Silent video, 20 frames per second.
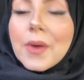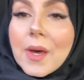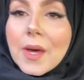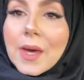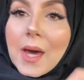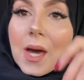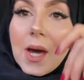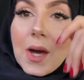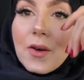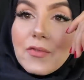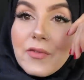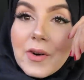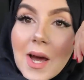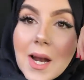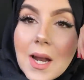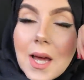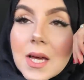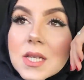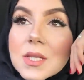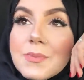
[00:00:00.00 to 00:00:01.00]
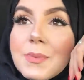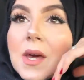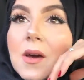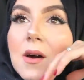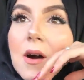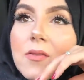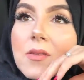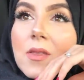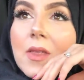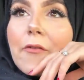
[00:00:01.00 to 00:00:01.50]
Okay, finally I can speak
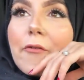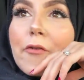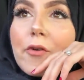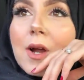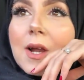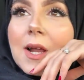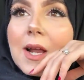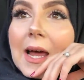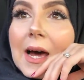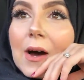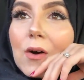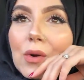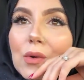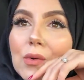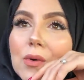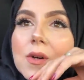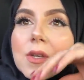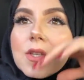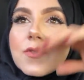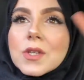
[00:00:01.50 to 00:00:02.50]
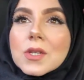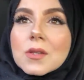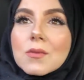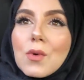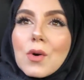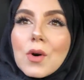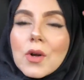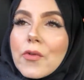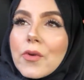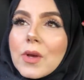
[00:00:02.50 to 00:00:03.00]
after that really loud noise for
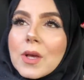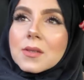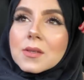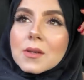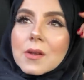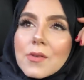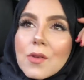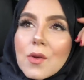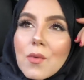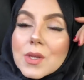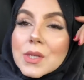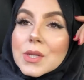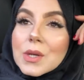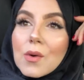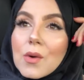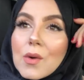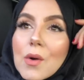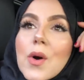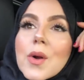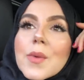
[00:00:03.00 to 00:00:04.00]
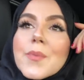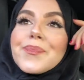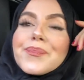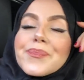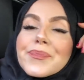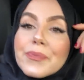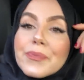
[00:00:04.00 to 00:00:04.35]
some odd reason. I don't know what's going on.